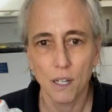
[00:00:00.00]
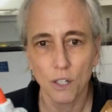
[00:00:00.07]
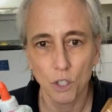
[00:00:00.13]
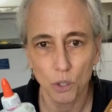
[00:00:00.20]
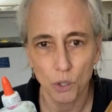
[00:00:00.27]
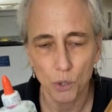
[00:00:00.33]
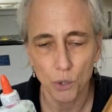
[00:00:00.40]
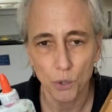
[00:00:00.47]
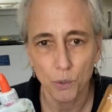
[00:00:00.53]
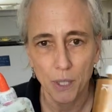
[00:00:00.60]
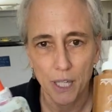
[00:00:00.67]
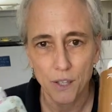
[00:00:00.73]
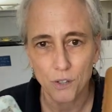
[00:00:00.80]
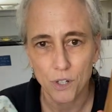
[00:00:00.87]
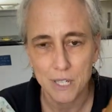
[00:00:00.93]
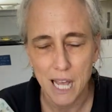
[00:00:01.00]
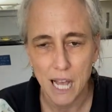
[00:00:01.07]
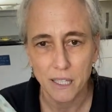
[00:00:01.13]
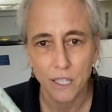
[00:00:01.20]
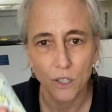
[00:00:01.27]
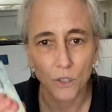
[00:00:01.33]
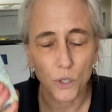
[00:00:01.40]
glue, either
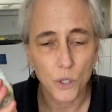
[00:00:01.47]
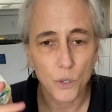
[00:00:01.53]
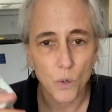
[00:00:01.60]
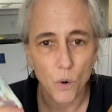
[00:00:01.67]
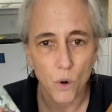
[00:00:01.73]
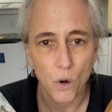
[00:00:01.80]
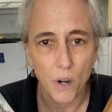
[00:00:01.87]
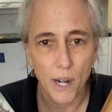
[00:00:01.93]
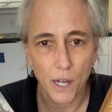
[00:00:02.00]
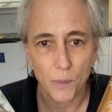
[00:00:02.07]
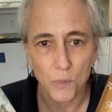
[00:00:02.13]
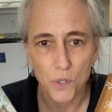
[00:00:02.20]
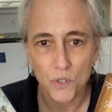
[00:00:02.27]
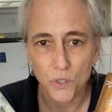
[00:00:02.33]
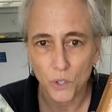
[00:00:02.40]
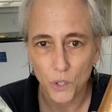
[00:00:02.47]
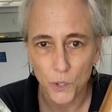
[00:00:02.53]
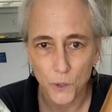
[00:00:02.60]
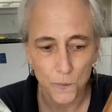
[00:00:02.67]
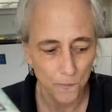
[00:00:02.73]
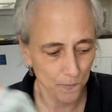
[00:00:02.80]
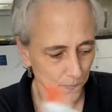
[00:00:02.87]
tacky glue or Elmer's
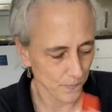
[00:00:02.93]
glue,